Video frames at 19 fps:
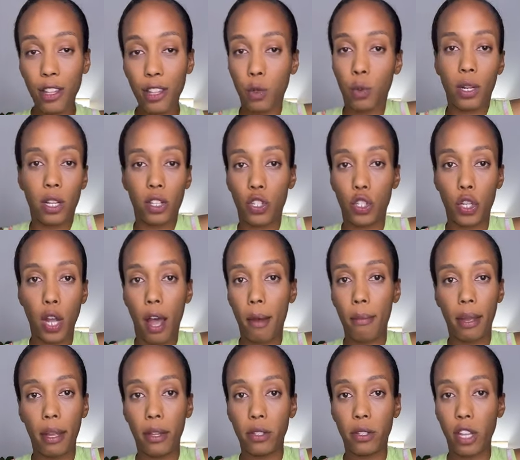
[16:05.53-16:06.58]
That's what its
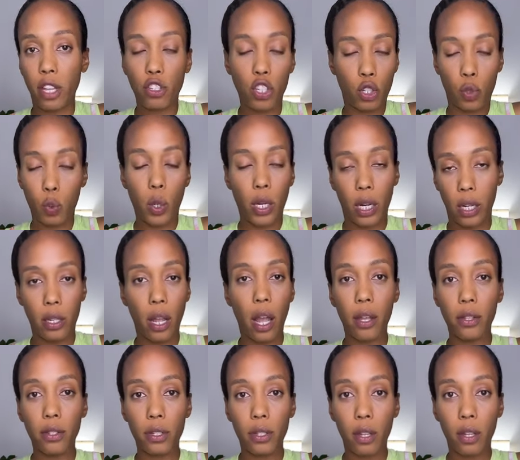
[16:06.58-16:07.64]
job is. That's just what it
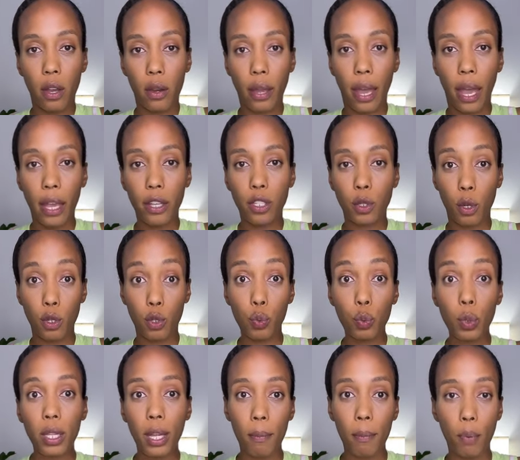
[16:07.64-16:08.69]
does. Okay, so it's
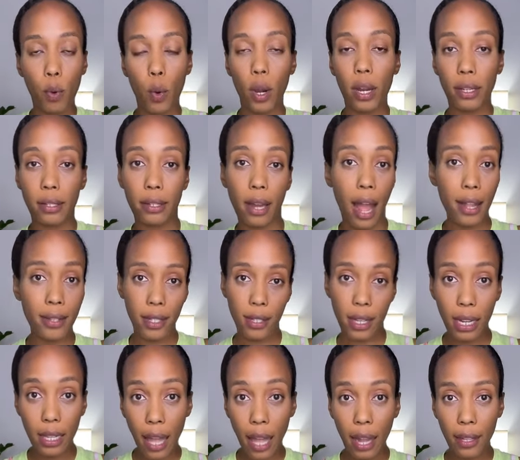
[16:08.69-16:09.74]
really important not to
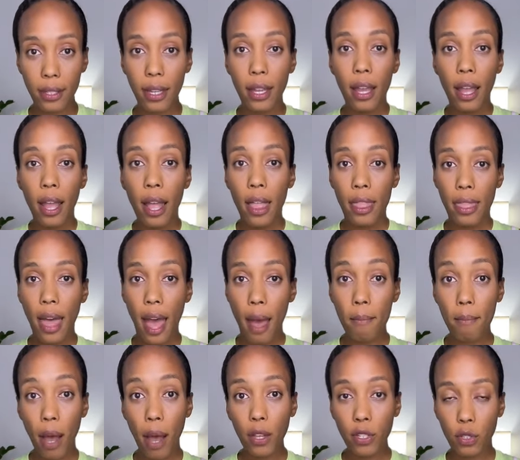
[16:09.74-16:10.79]
neglect
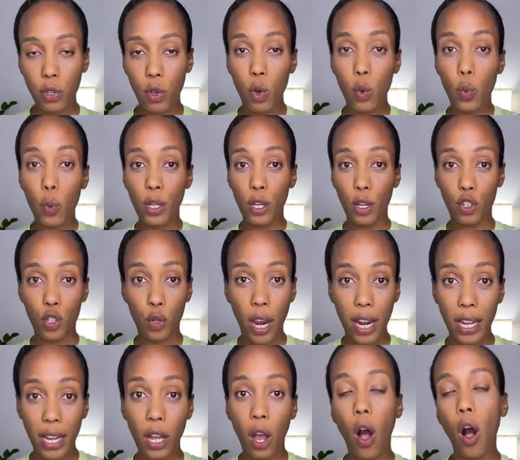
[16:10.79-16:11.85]
that muscle when you're
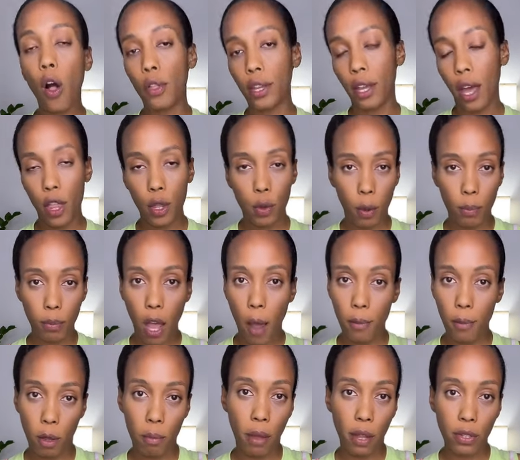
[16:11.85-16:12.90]
training all the other
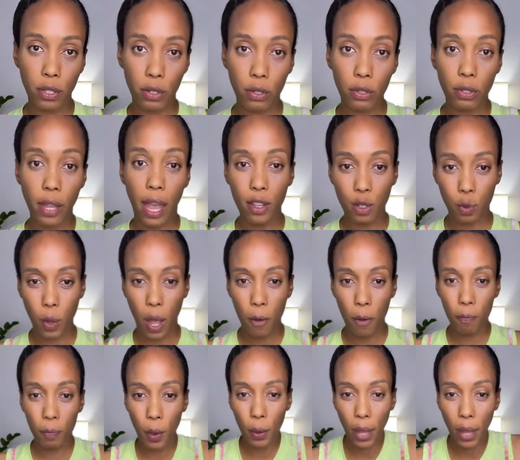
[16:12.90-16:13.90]
abdominal muscles as well.